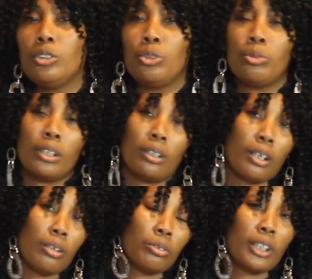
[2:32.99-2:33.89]
Do you get
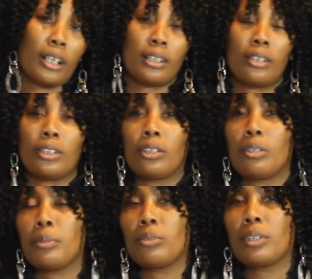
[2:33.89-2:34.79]
along? Do y'all talk, y'all
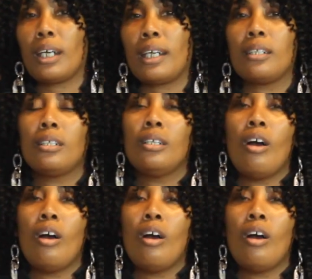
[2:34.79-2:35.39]
communicate?